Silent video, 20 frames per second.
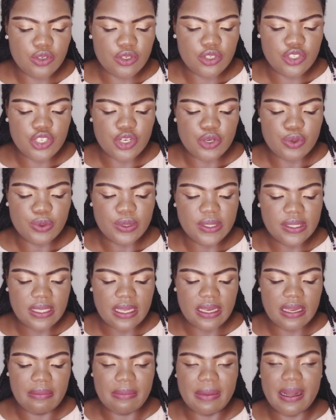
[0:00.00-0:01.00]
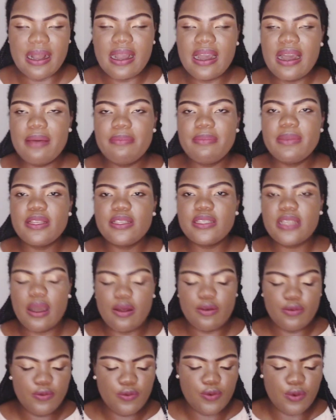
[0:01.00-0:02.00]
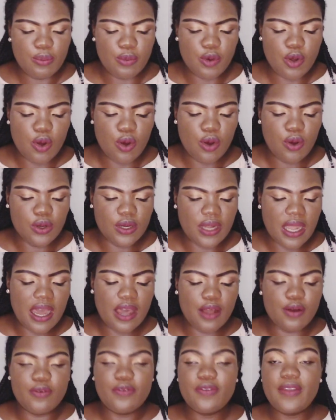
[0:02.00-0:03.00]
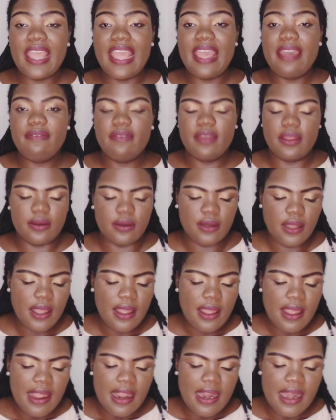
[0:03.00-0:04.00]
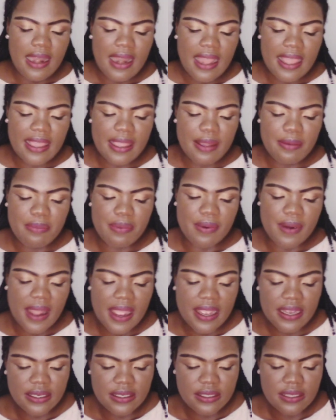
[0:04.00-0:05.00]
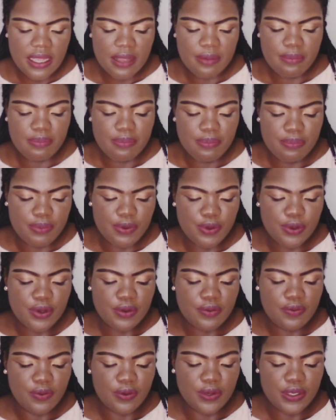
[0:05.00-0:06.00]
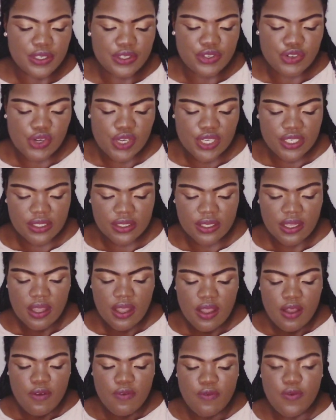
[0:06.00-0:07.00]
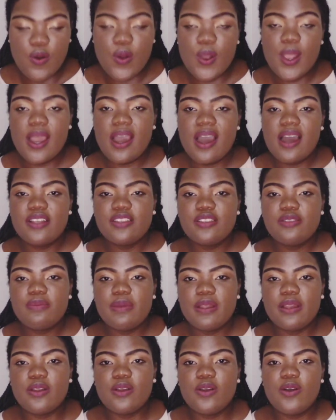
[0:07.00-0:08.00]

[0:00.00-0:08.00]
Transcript: Jerusalem, coming down from God out of heaven like a bride beautifully dressed for her husband.